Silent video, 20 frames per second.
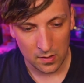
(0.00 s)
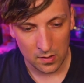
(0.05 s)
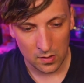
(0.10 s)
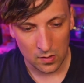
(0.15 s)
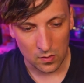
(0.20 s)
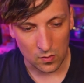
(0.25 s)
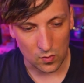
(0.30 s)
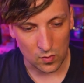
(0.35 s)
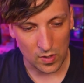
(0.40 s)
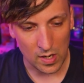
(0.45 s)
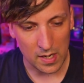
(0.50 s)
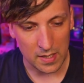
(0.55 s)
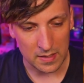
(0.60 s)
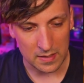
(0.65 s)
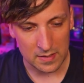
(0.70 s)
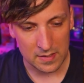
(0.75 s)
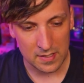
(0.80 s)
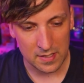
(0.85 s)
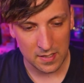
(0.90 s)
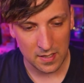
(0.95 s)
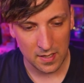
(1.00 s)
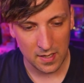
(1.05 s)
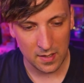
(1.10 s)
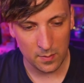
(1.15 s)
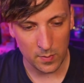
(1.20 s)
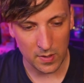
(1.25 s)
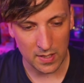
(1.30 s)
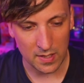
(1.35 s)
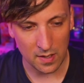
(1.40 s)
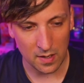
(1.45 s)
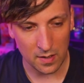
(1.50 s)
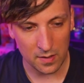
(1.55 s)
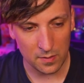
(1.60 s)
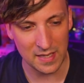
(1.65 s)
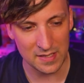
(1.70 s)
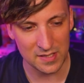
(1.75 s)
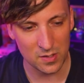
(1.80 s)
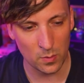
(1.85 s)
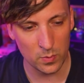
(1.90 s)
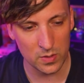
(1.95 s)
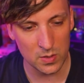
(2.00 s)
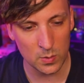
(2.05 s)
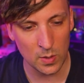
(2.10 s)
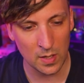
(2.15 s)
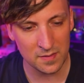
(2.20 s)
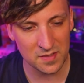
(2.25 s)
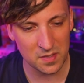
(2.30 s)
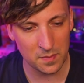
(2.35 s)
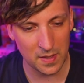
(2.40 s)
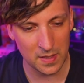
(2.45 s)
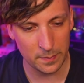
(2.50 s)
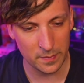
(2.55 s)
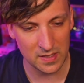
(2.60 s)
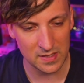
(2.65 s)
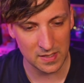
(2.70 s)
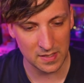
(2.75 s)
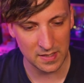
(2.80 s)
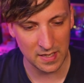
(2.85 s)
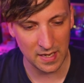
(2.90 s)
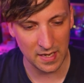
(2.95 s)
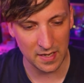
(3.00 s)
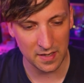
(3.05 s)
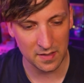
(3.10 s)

All right, here we go. So we do have some enemies in here.